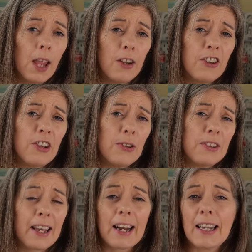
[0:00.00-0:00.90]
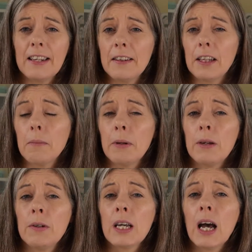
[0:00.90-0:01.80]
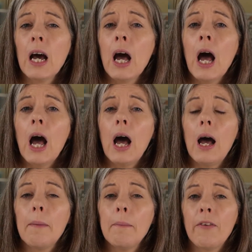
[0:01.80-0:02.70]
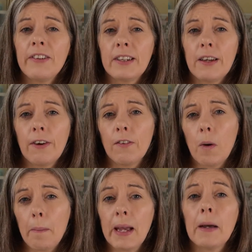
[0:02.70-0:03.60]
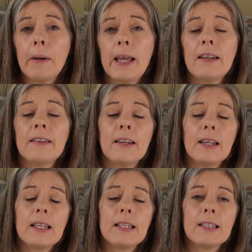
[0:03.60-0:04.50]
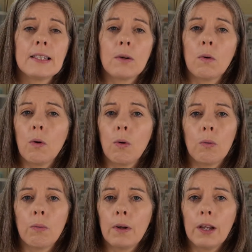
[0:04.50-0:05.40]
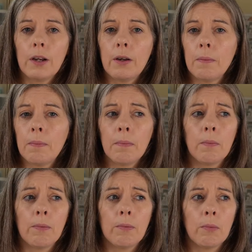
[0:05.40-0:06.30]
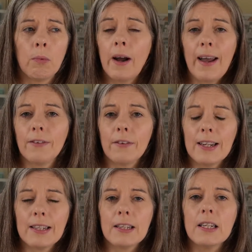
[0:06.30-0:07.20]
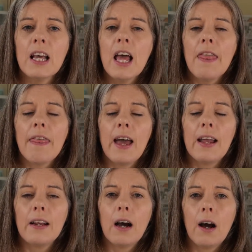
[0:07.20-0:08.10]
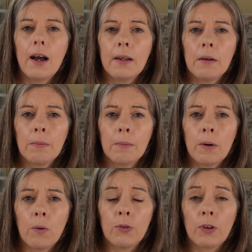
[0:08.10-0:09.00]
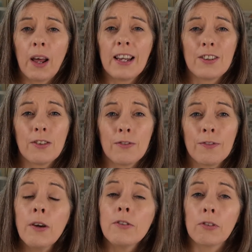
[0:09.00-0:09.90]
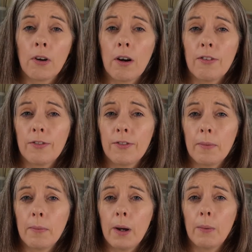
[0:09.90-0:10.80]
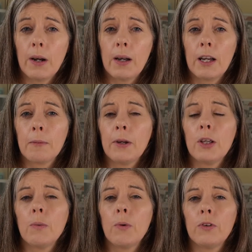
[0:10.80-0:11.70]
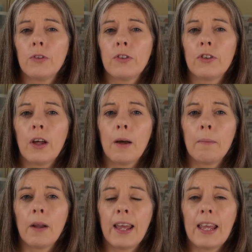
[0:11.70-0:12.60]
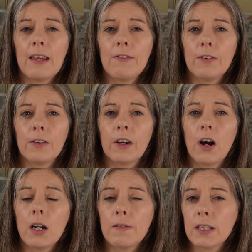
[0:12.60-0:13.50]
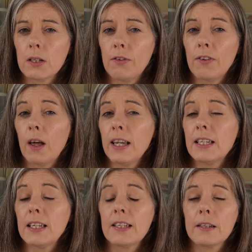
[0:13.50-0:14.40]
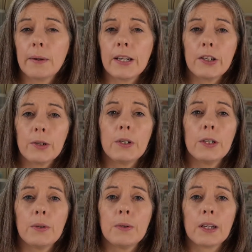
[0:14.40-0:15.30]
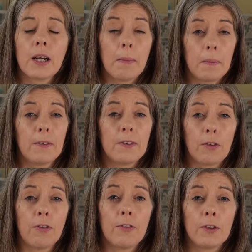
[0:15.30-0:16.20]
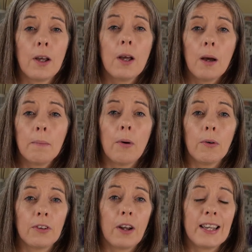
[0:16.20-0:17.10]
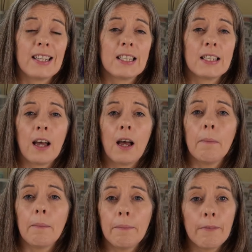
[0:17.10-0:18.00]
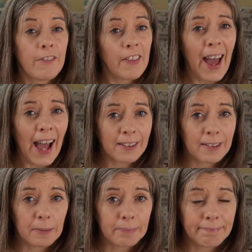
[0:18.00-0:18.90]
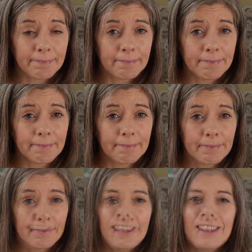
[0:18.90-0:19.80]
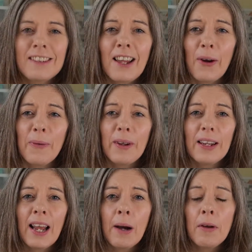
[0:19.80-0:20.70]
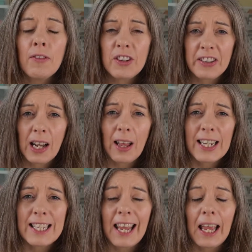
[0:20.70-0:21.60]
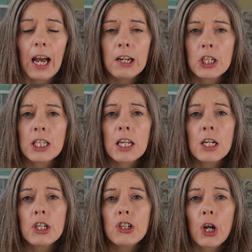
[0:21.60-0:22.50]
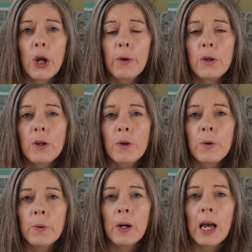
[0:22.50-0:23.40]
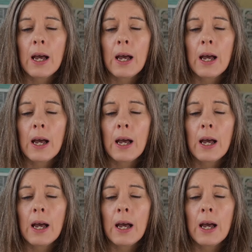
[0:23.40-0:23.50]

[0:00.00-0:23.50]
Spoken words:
to scan it into the computer. But obviously if I've got bigger pieces, or, you know, whatever reason, then I also like to photograph my work, but you want like even kind of soft lighting. So I do use a couple of soft box lights for that. So now we've looked at lighting, I'm just going to show you